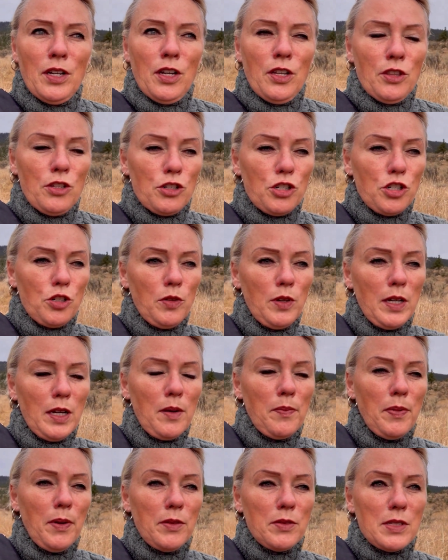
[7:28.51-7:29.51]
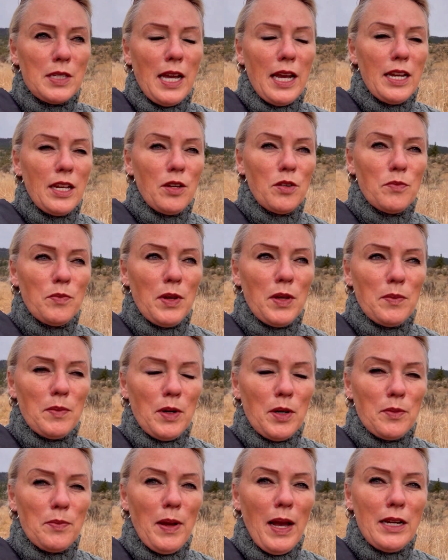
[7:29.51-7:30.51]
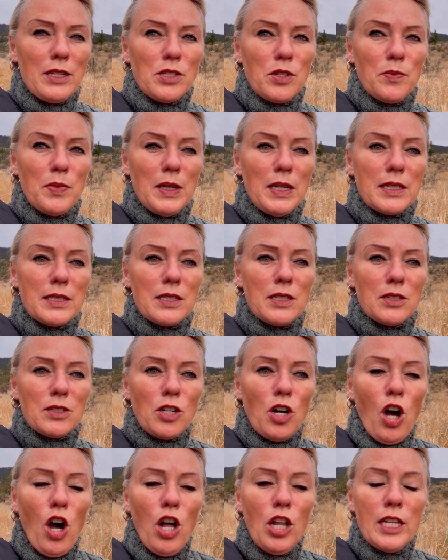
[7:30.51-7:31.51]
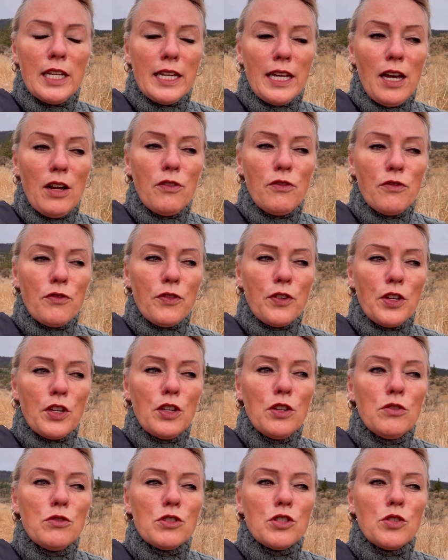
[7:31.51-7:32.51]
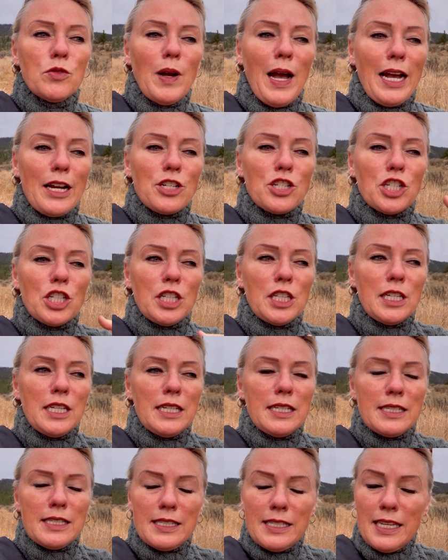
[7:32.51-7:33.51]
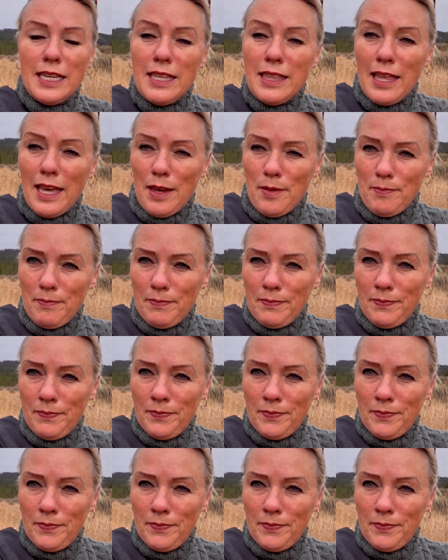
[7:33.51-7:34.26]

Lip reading: They're showing up outside of you and being mirrored back to you because they're calling out for you to actually see them.